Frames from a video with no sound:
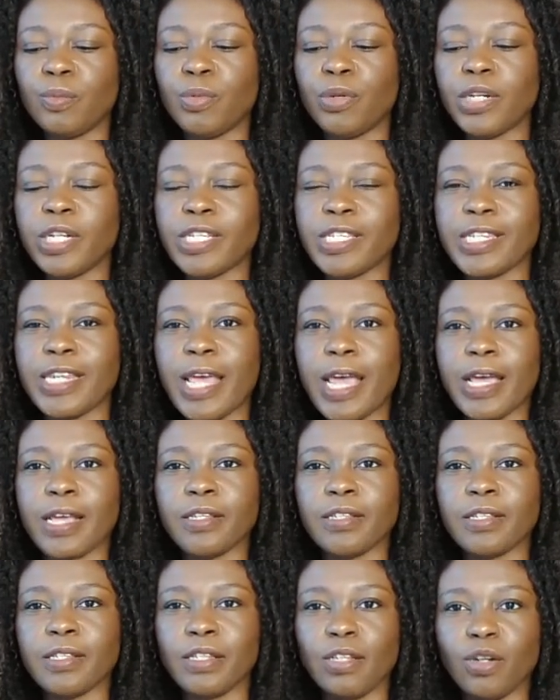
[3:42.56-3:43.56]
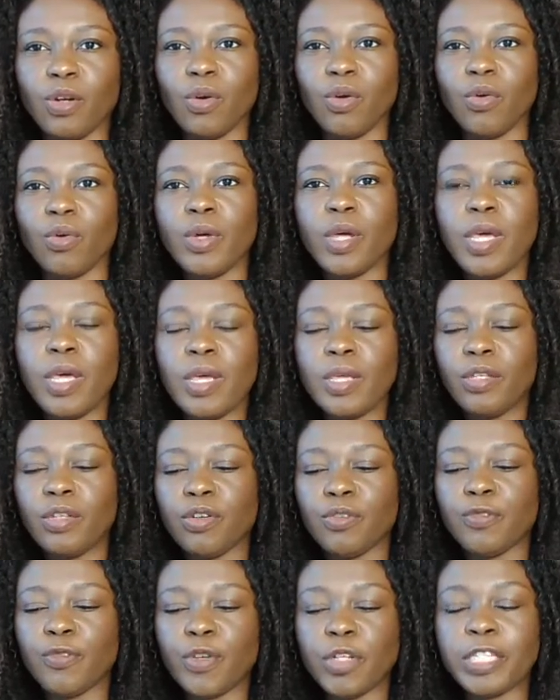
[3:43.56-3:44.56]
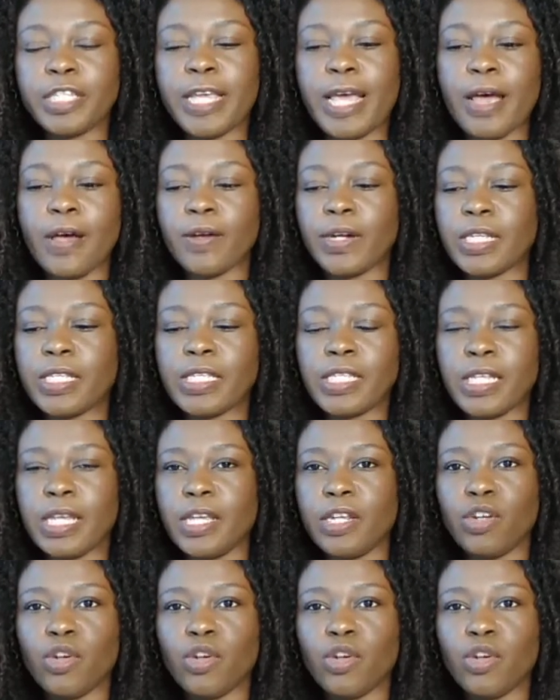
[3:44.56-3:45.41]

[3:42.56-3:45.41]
put a stand, your foot down and say,